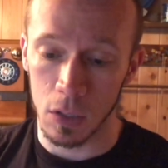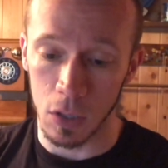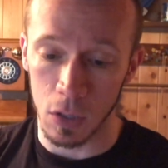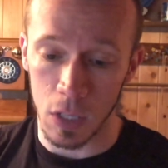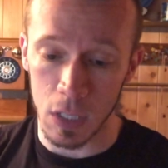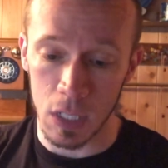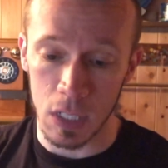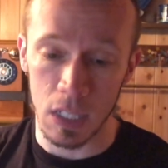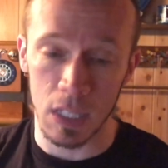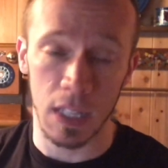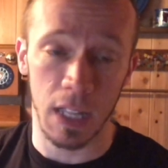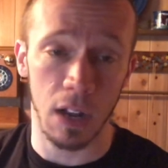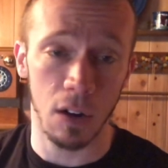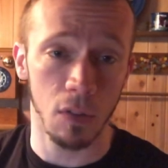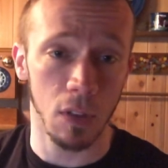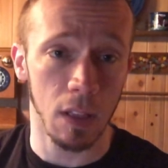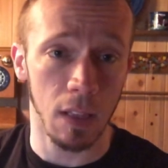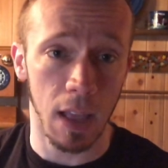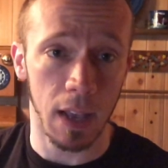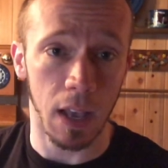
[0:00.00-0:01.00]
So this is
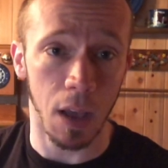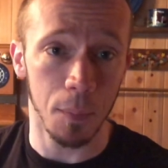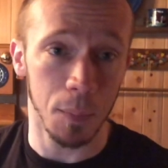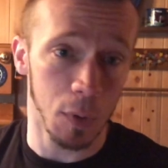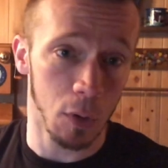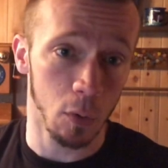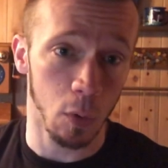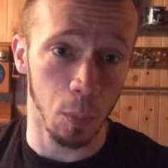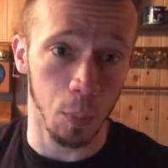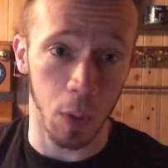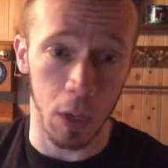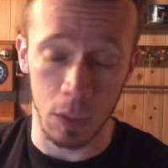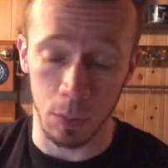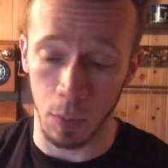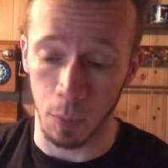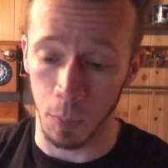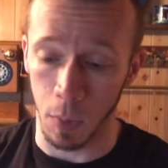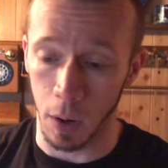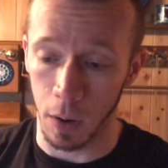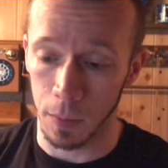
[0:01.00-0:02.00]
literally like a meal
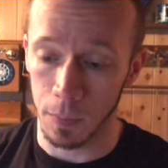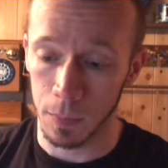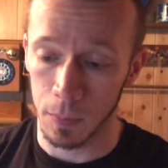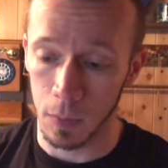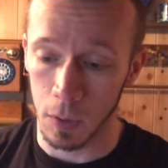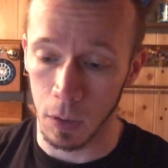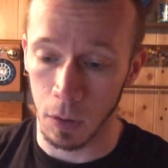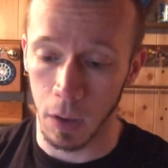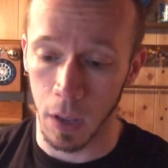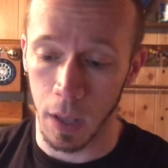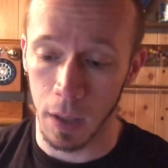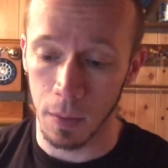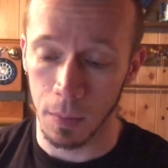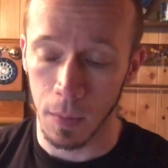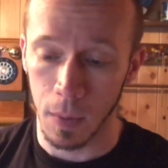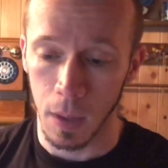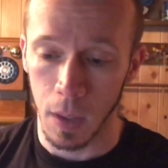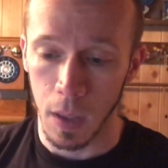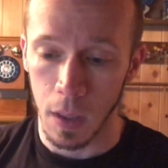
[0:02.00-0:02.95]
replacement bar. Okay.